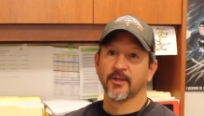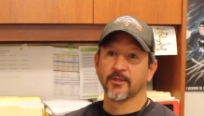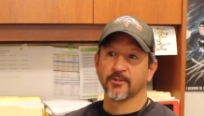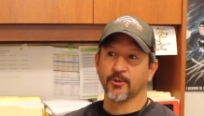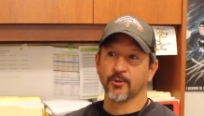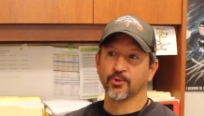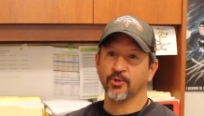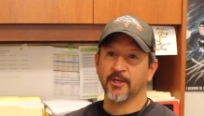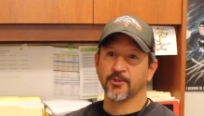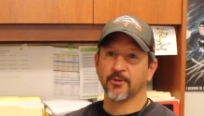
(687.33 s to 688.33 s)
So
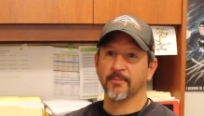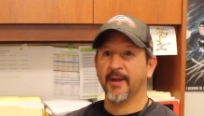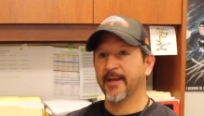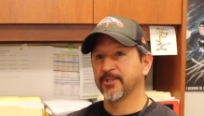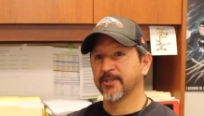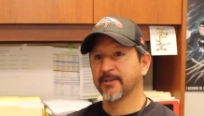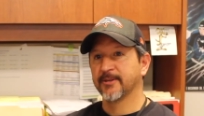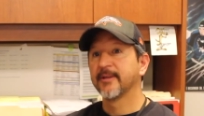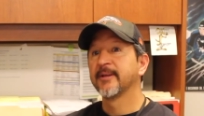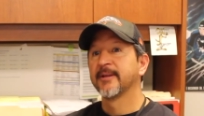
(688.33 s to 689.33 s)
try to imagine
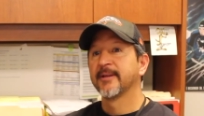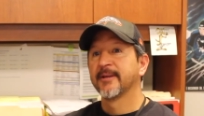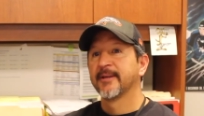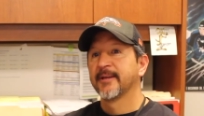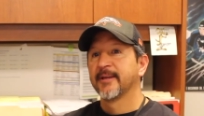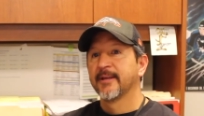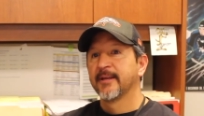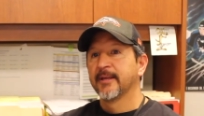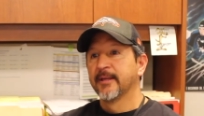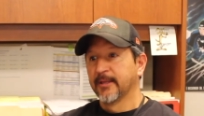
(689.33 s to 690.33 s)

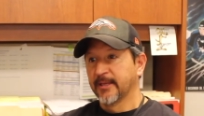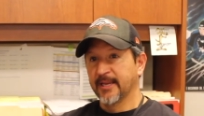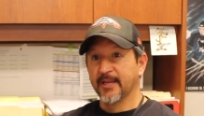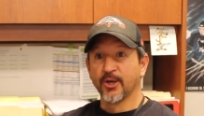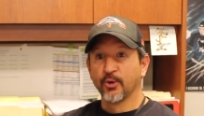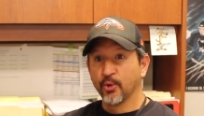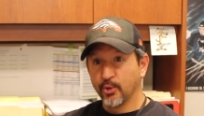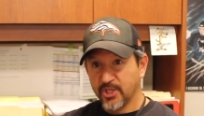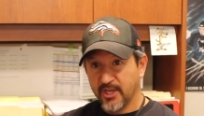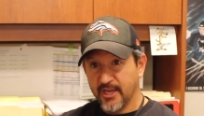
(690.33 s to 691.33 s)
getting a crew
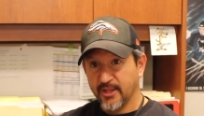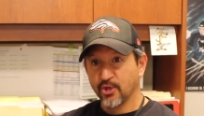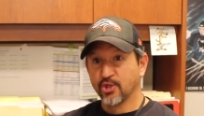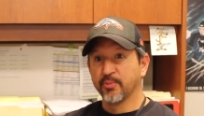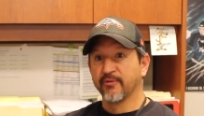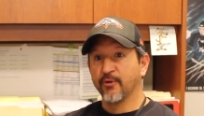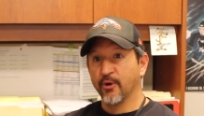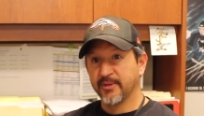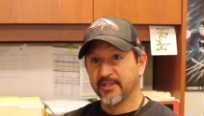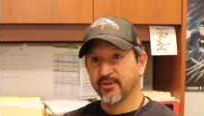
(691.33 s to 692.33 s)
together to
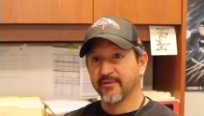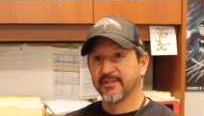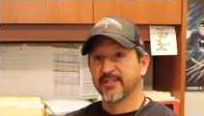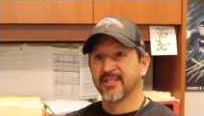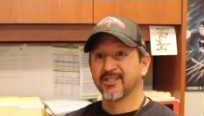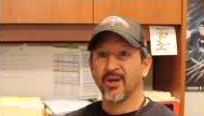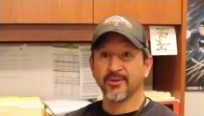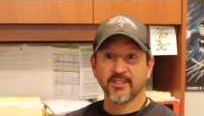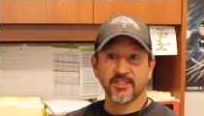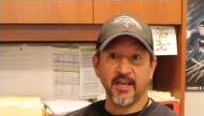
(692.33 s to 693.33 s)
perform these services
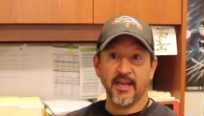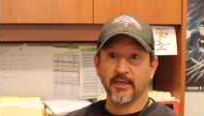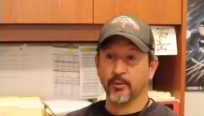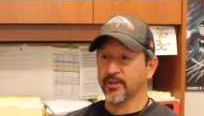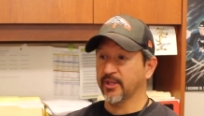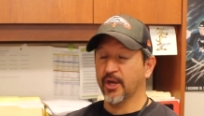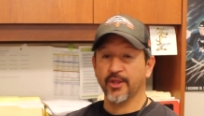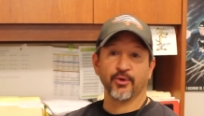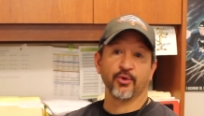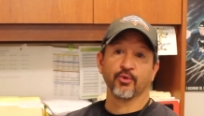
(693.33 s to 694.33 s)
on site with
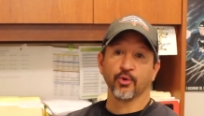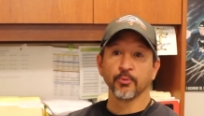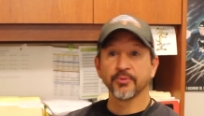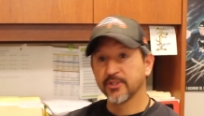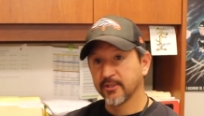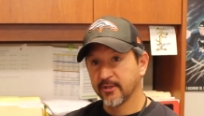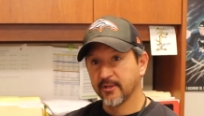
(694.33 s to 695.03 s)
other groups